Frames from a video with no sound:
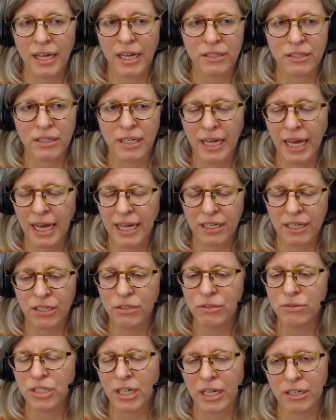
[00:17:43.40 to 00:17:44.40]
it had a
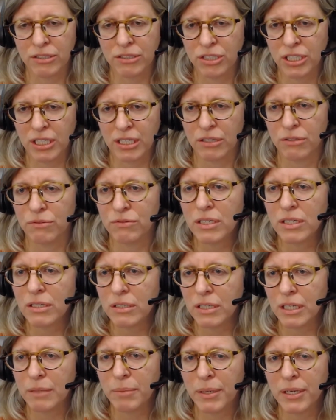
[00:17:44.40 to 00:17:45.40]
huge energy
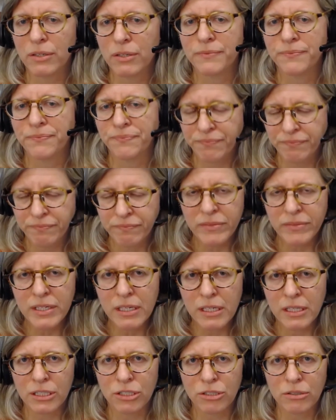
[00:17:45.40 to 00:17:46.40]
utility bill,
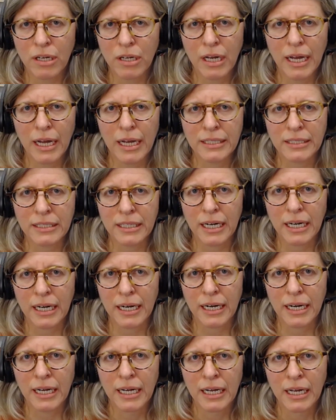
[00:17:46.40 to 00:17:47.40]
and
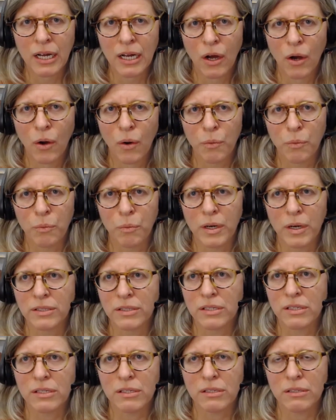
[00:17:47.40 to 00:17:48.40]

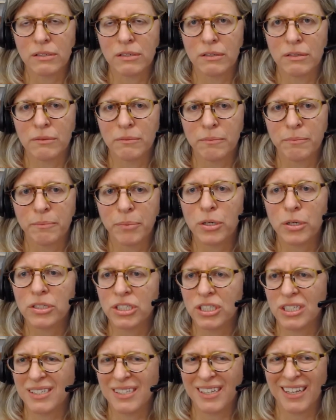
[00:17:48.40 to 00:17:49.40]
was
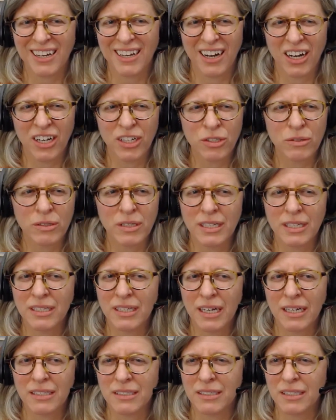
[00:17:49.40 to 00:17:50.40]
purchasing
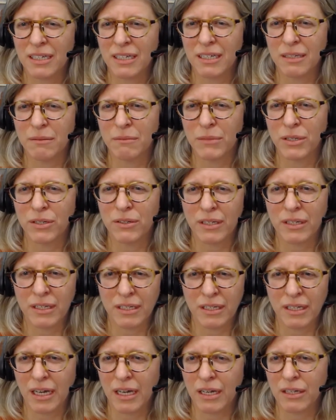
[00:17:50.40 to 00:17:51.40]
119
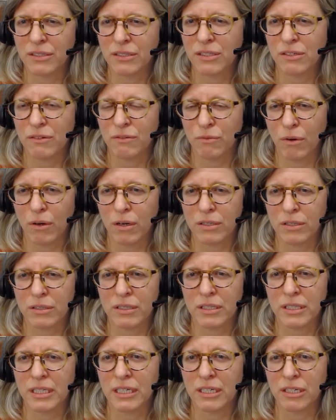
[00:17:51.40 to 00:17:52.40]
million gallons of water
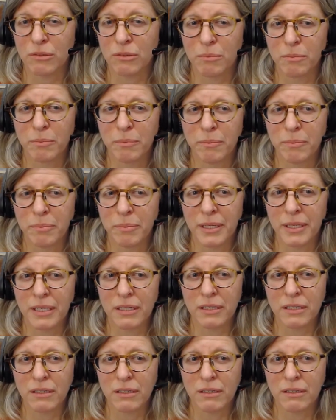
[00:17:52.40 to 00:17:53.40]
a year,
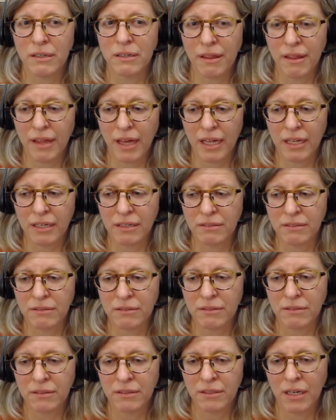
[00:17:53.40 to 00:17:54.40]
but then
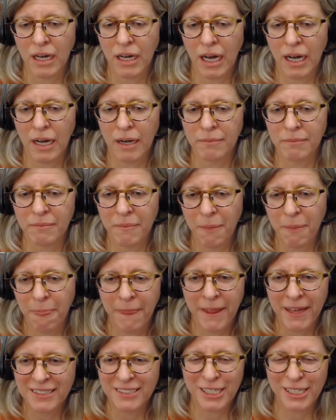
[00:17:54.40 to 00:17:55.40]

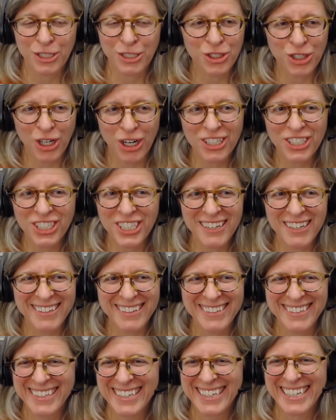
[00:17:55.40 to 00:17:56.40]

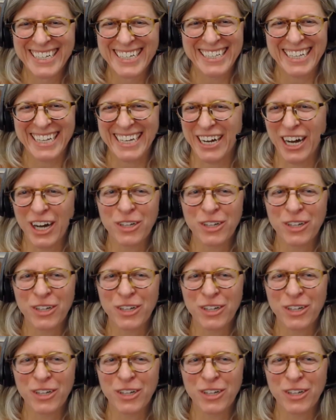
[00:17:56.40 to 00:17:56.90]
discharging like